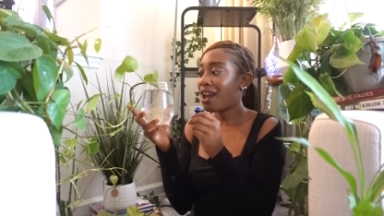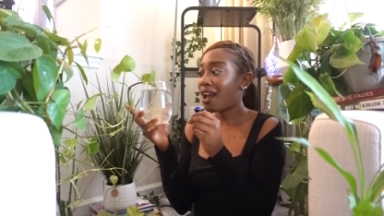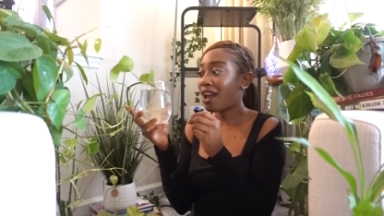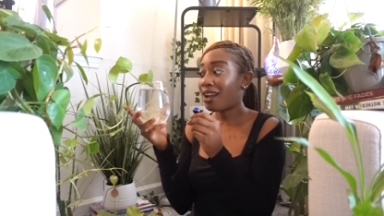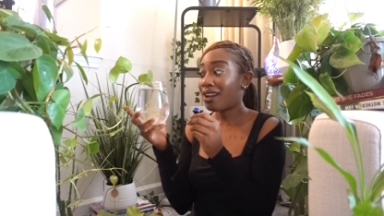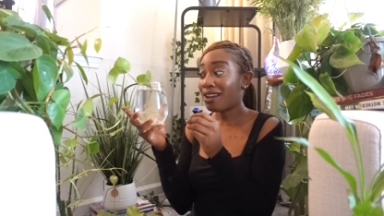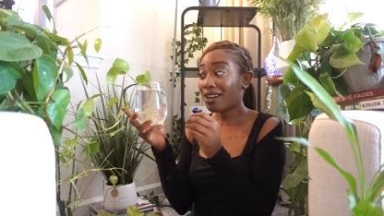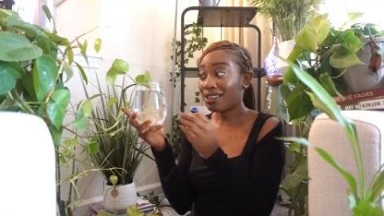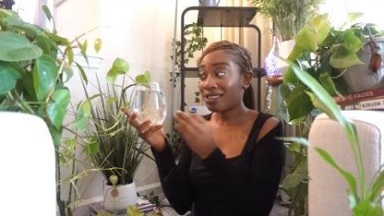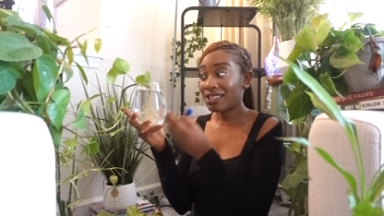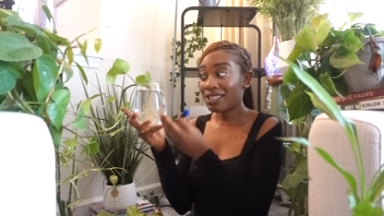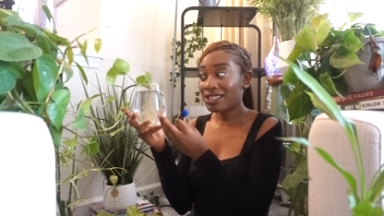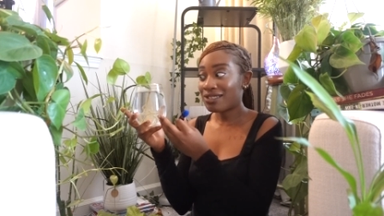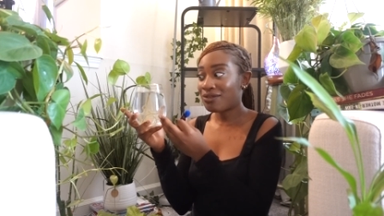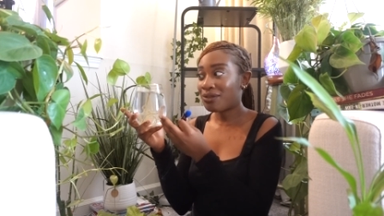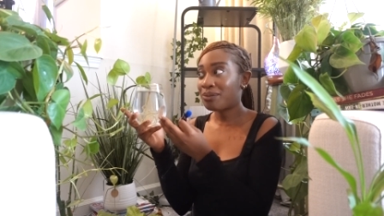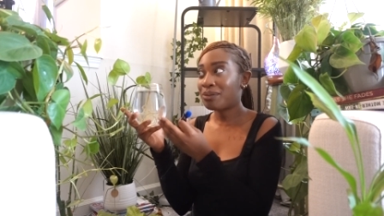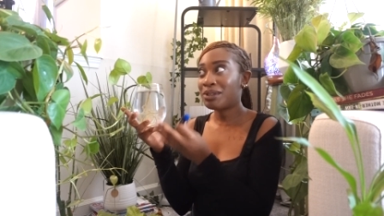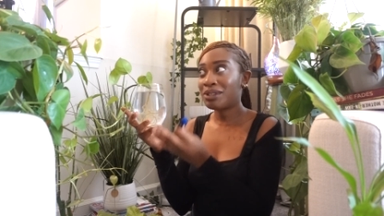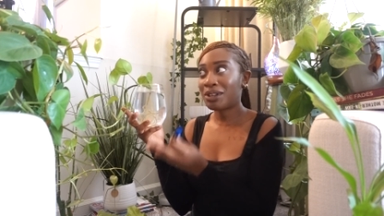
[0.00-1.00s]
I got this
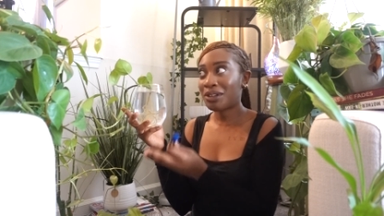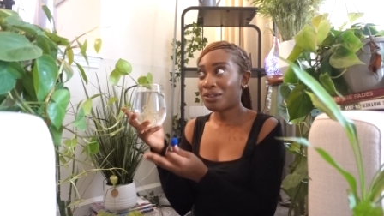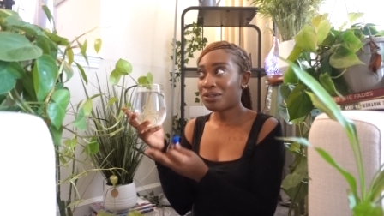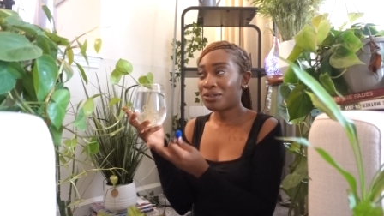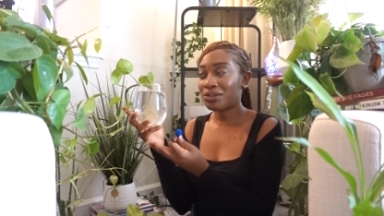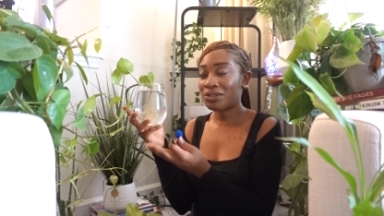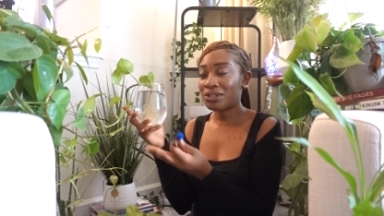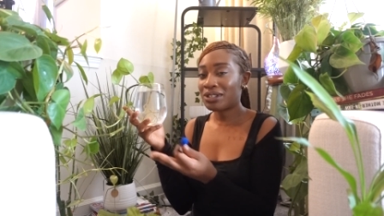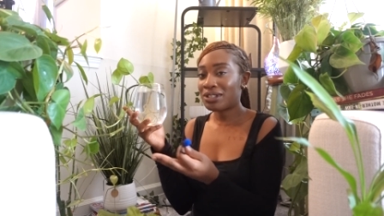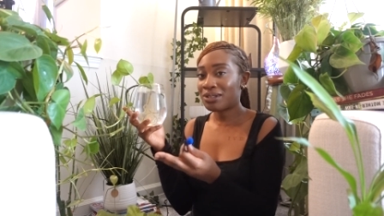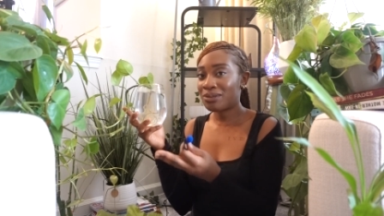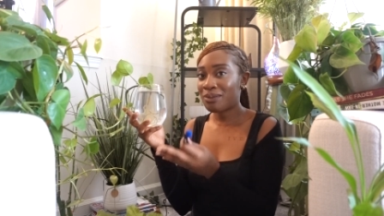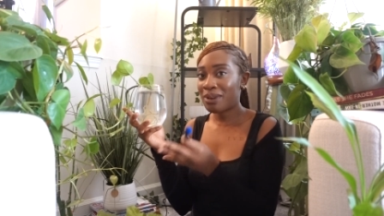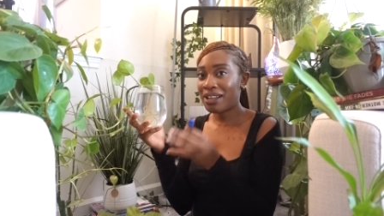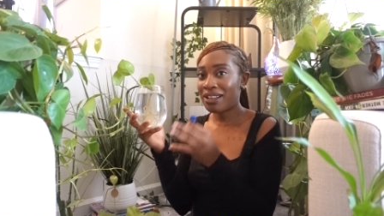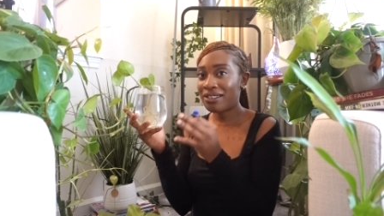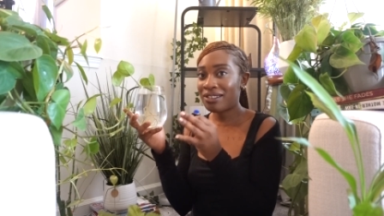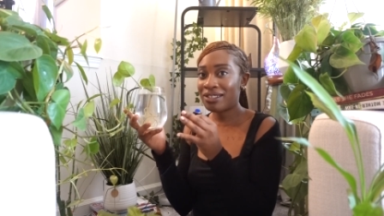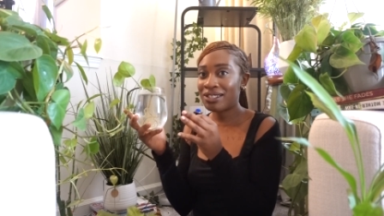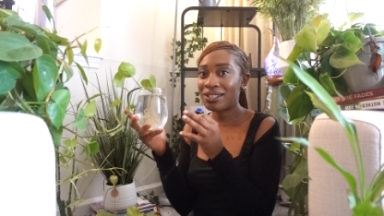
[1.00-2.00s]
from the Dollar Tree as
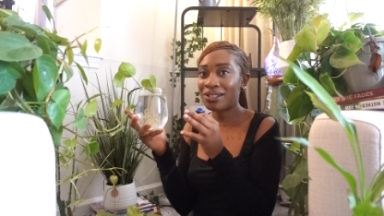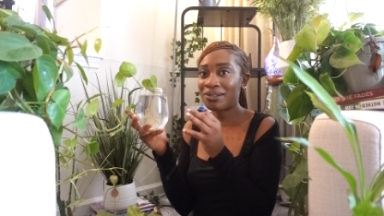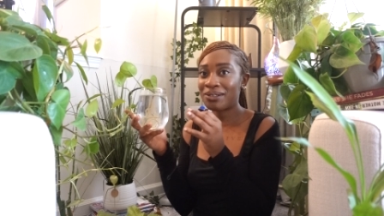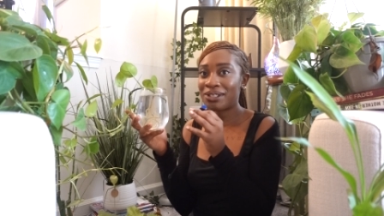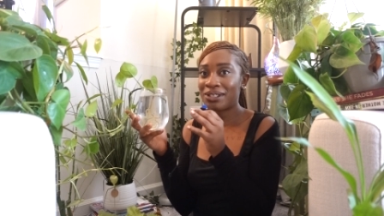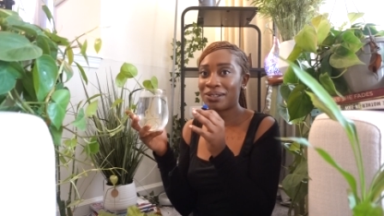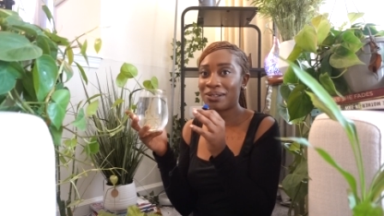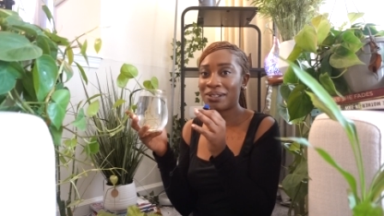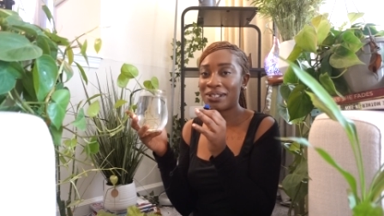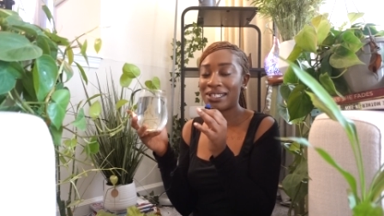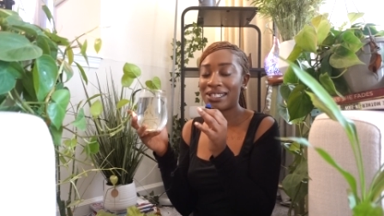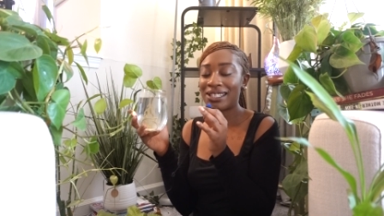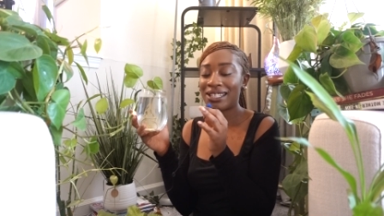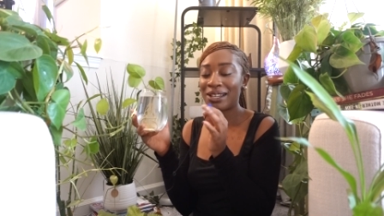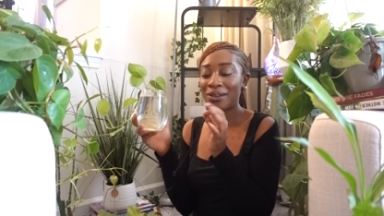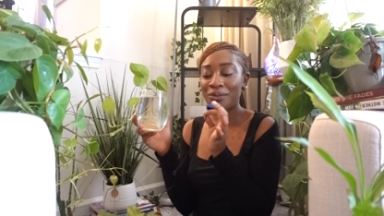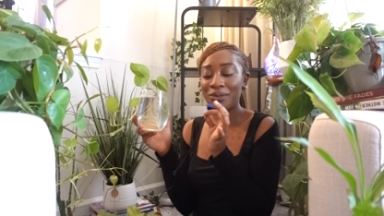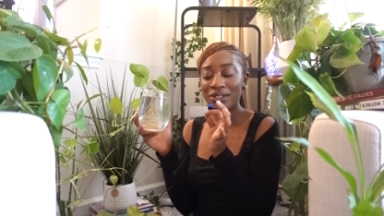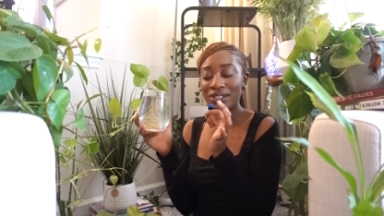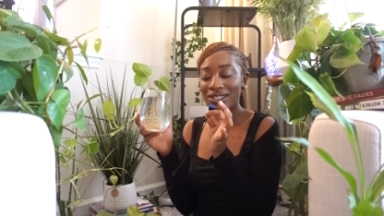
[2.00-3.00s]
well, so as you can
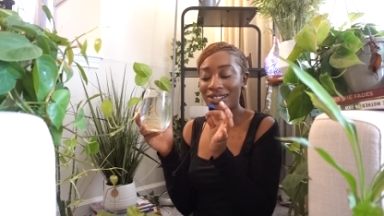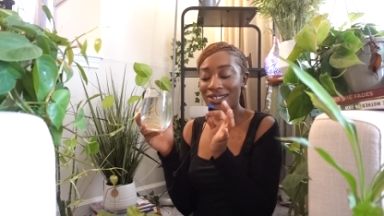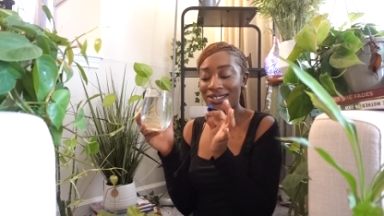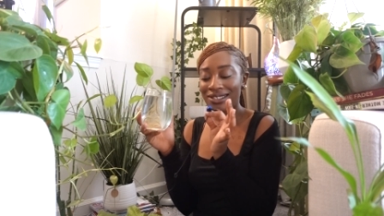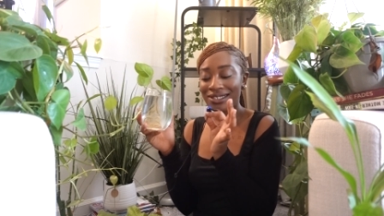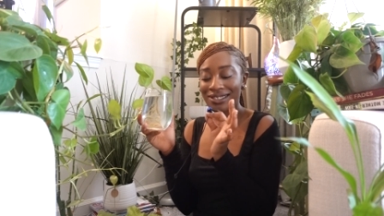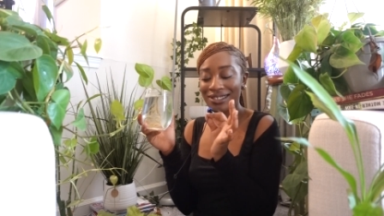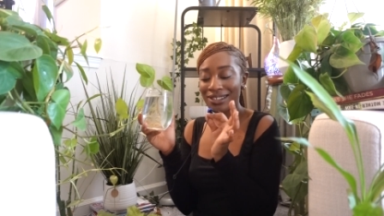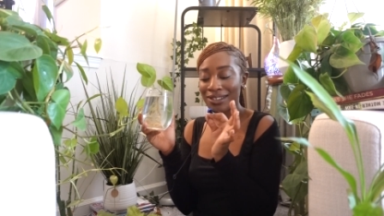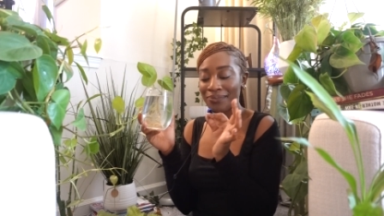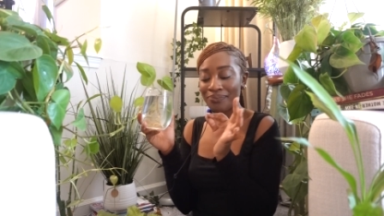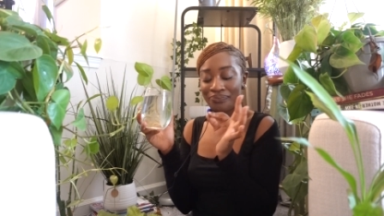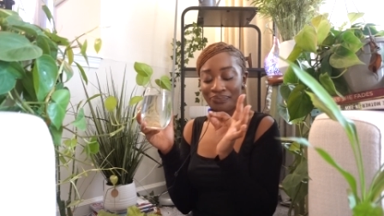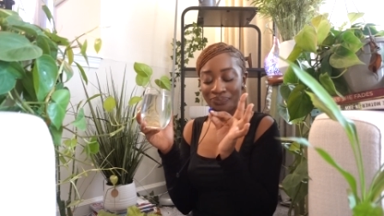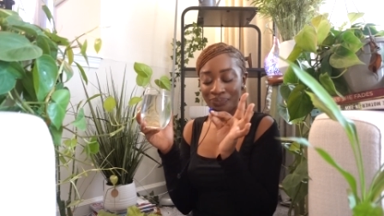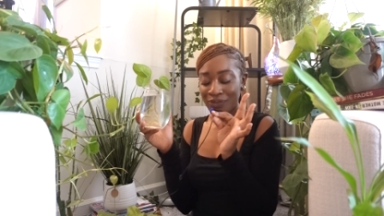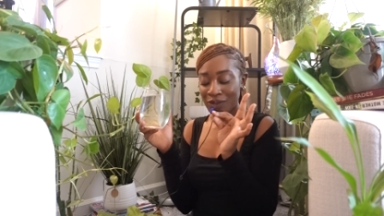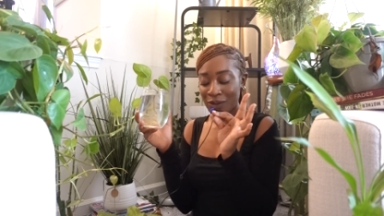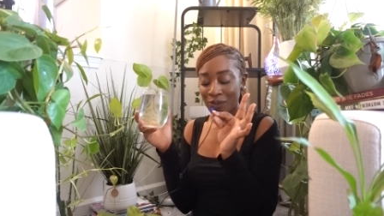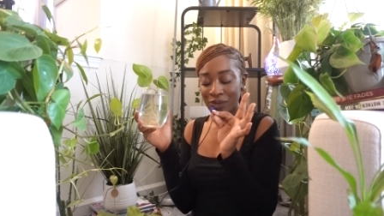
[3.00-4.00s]
see, we're just
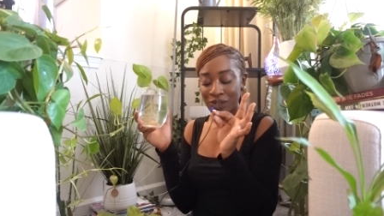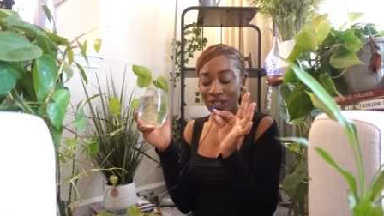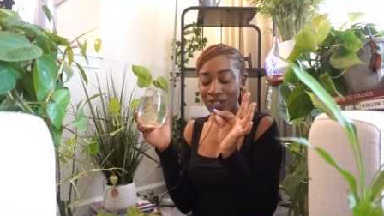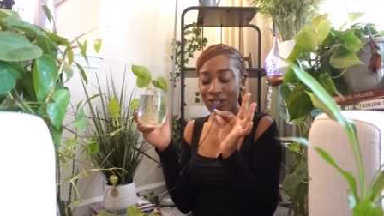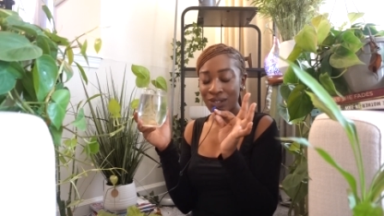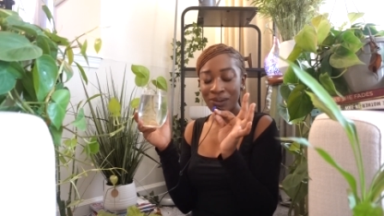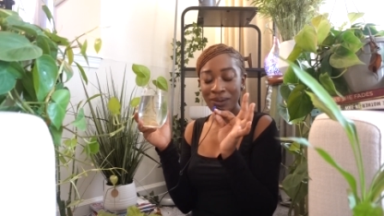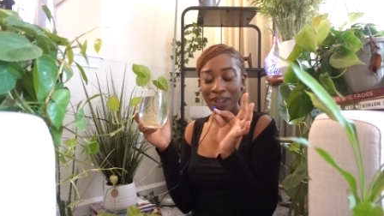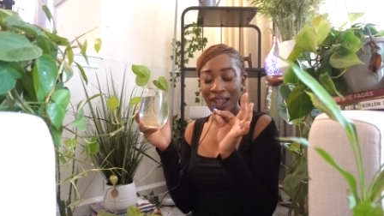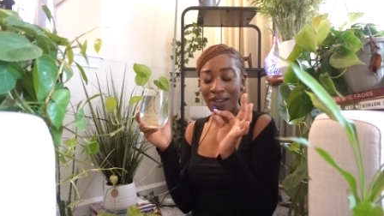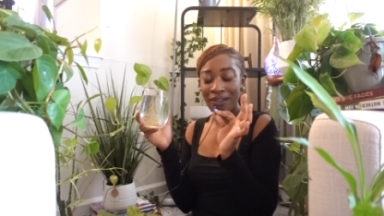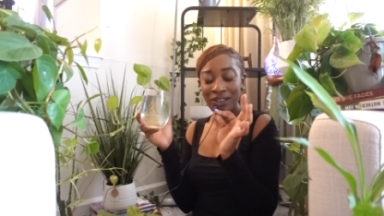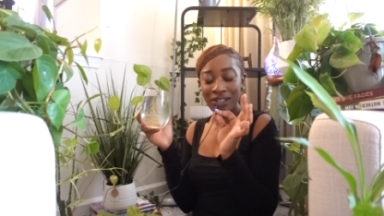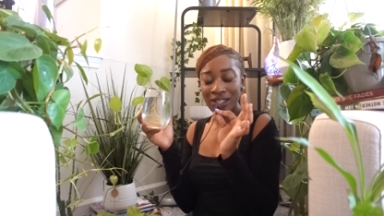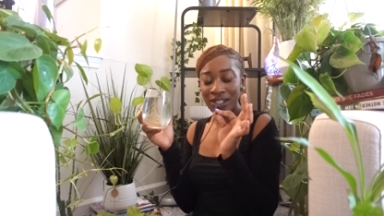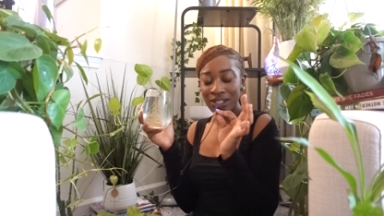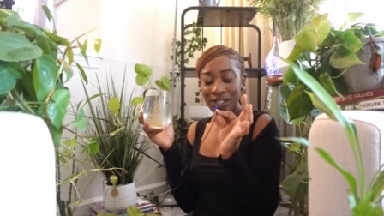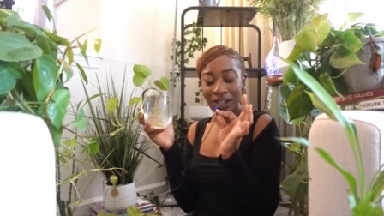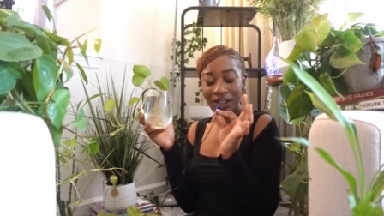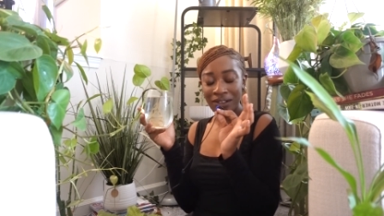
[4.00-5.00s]
doing
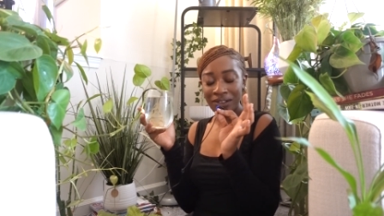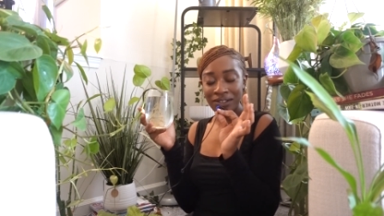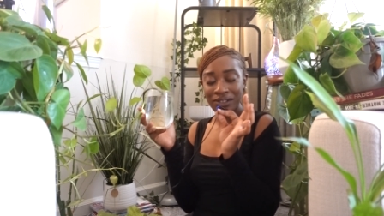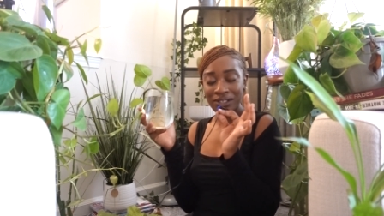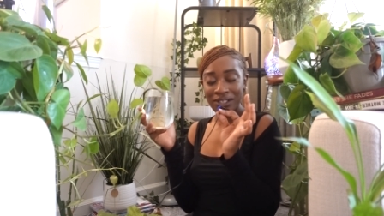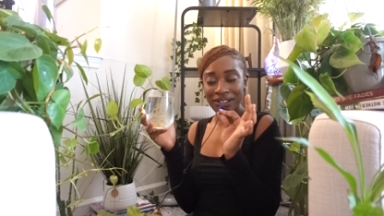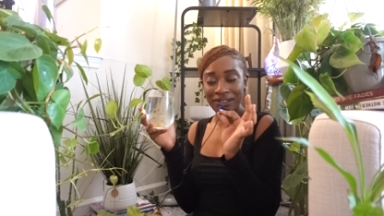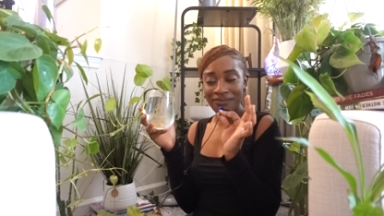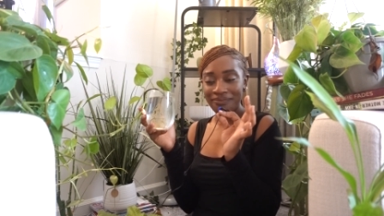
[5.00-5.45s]
everything Dollar Tree.